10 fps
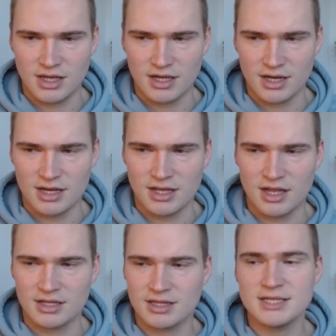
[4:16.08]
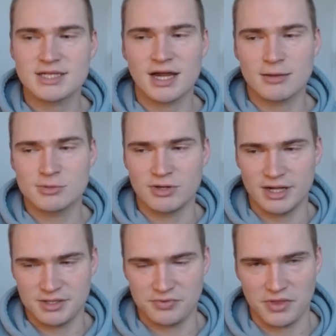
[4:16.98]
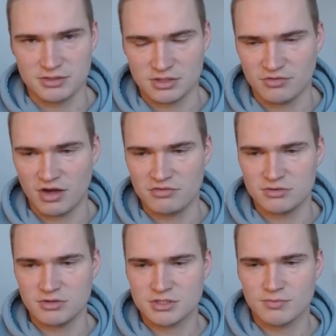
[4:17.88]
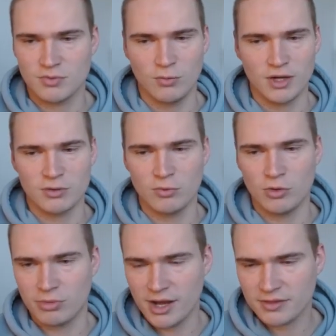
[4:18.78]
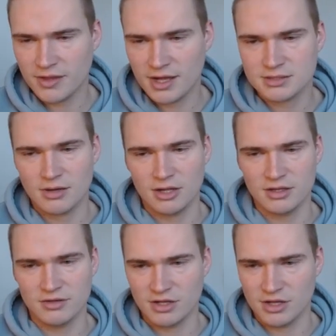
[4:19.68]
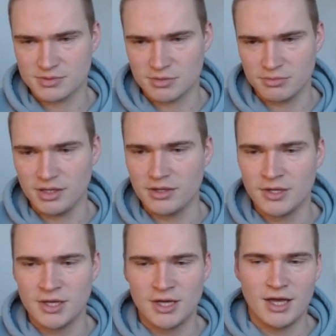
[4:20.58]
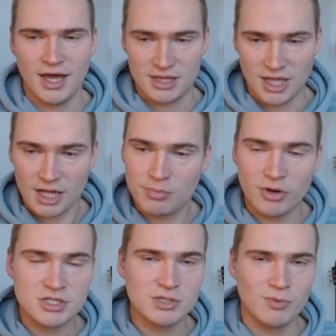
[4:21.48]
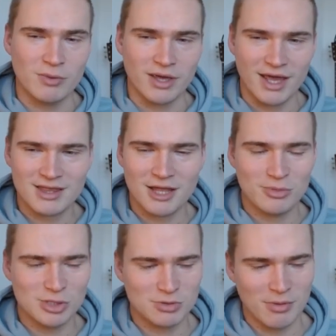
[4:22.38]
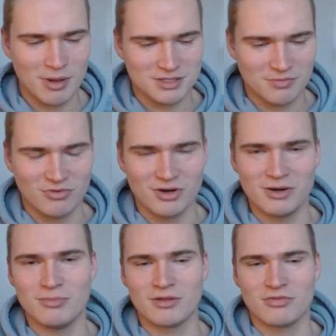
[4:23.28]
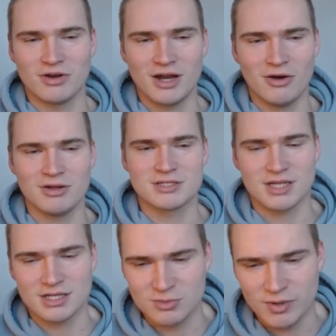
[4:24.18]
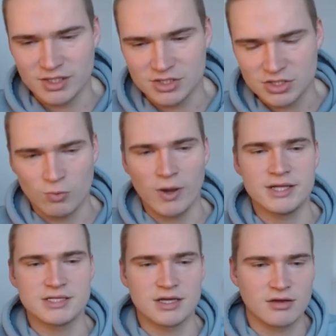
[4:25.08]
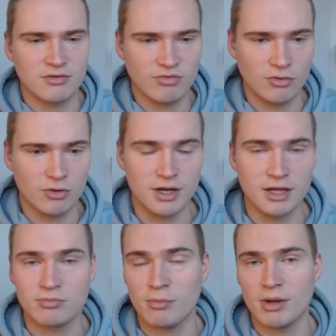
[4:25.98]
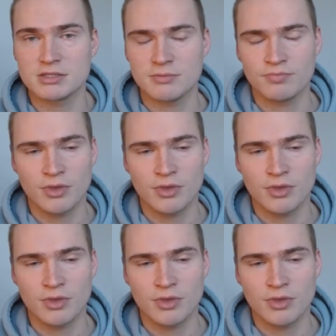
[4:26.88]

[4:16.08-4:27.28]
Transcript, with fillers: and, and at least get up to 19,500 whether we'll break that, I'll leave that up to me. At that point, when we get that bullish momentum, for, but for now, it's, it's really just waiting for that momentum.